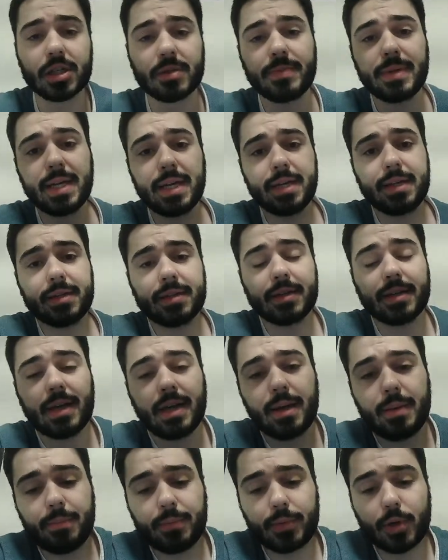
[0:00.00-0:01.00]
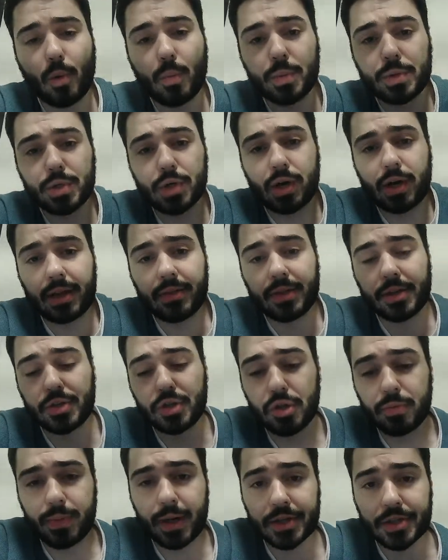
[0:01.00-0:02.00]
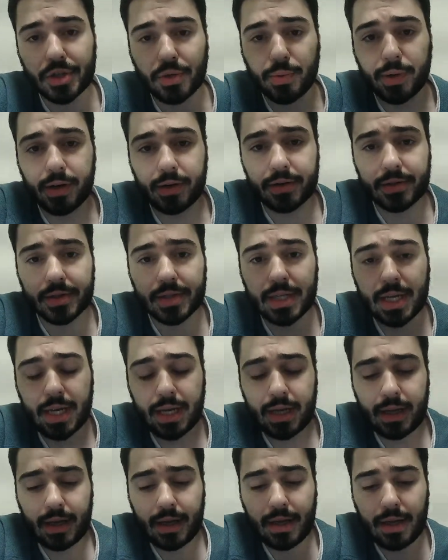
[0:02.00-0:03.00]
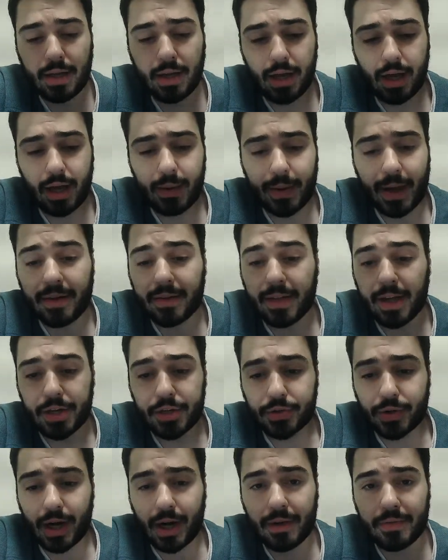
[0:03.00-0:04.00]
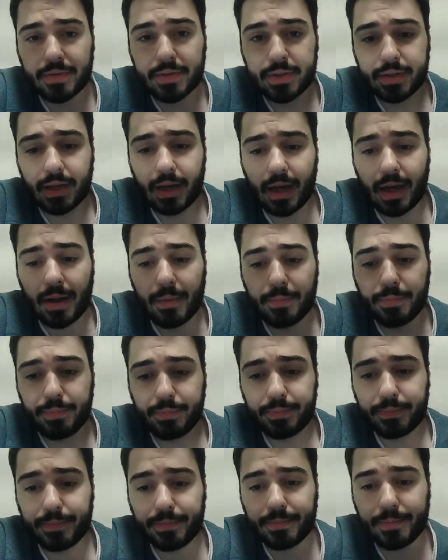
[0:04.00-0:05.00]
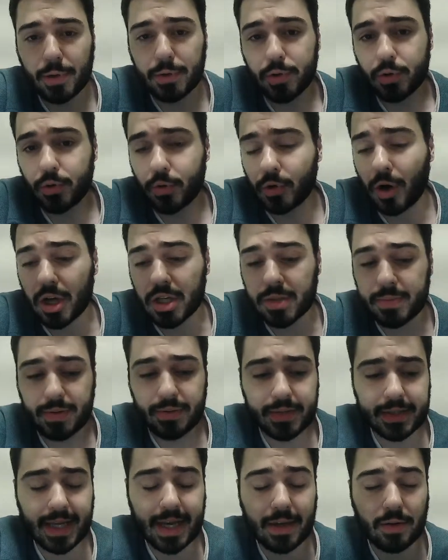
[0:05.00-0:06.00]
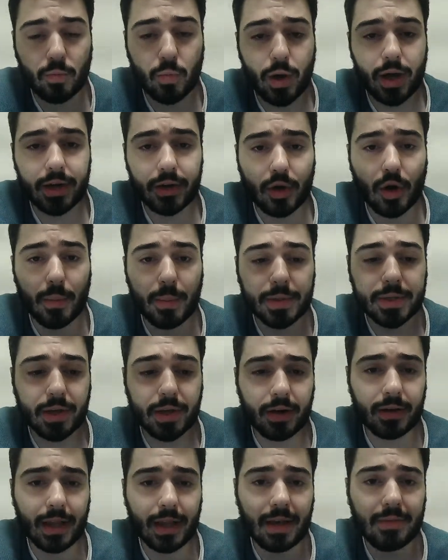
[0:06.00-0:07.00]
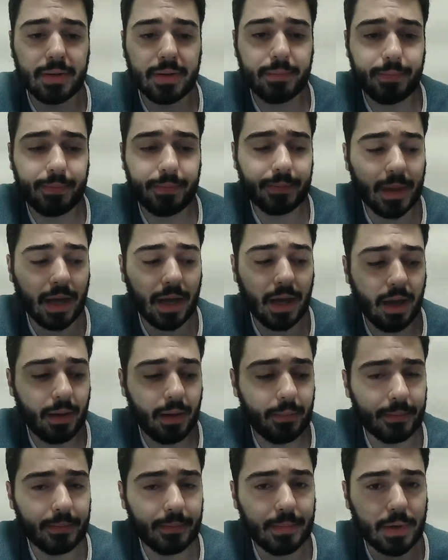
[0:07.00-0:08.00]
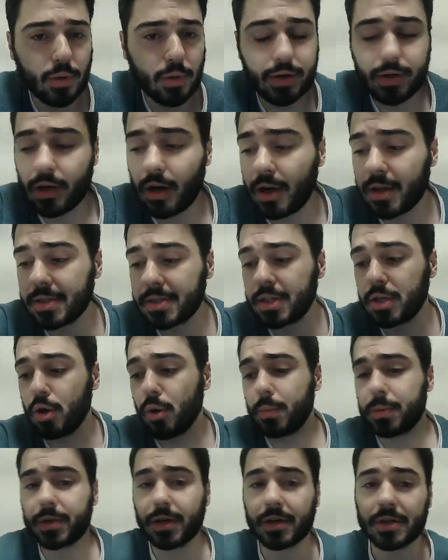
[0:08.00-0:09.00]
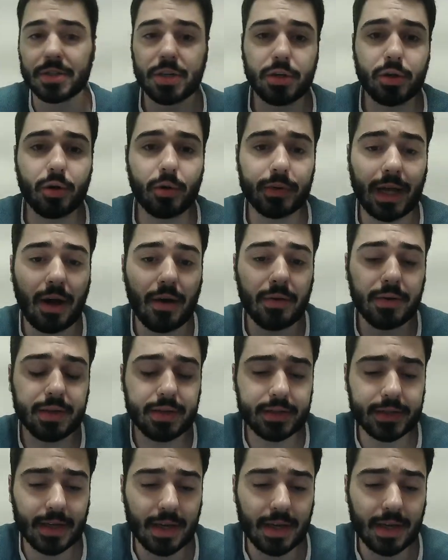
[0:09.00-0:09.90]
and Kopitar had the two best careers out of that draft. although Crosby was taking 1, Kopitar 11. And Anze Kopitar is going to go down as